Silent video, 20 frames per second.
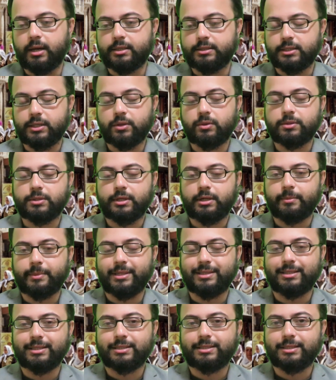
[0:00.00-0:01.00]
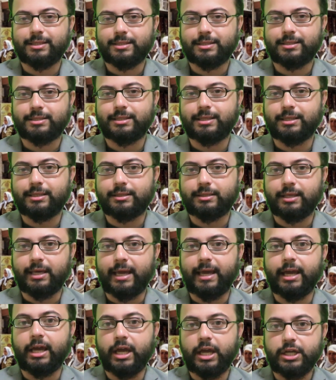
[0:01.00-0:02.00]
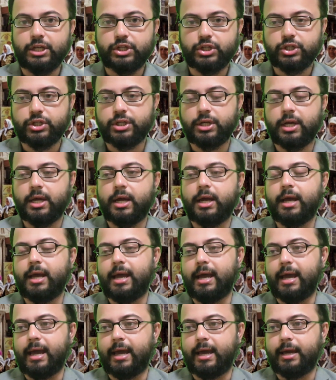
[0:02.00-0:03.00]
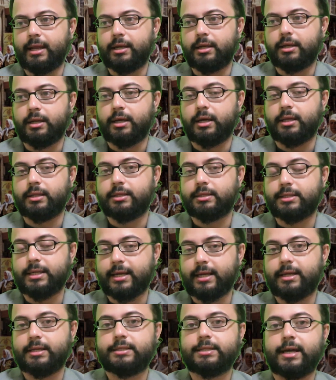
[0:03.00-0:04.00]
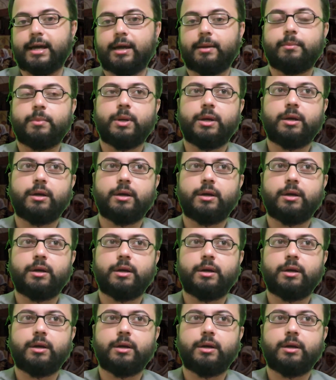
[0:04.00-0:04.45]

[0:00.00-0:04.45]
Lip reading: Jerusalem in the 16th AH. And the second time